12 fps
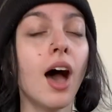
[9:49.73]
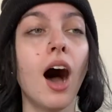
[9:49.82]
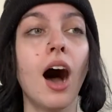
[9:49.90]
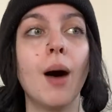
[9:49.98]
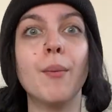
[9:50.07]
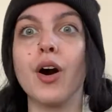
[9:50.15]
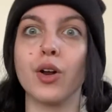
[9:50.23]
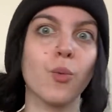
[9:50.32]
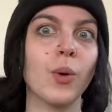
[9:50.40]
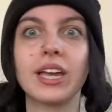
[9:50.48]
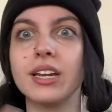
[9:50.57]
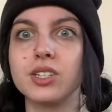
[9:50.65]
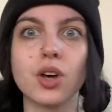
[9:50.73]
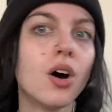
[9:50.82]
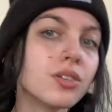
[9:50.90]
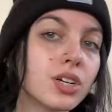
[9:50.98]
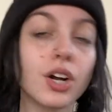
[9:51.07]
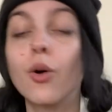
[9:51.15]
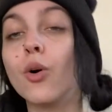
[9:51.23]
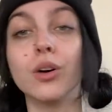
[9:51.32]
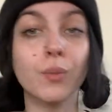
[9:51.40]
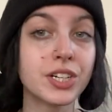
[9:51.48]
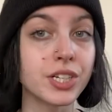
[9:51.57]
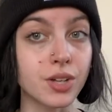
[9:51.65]
um, on a wiccan's altar or a
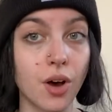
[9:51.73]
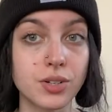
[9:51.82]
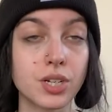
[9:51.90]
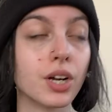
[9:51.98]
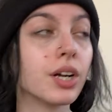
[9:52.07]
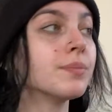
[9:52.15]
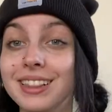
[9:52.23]
witch's altar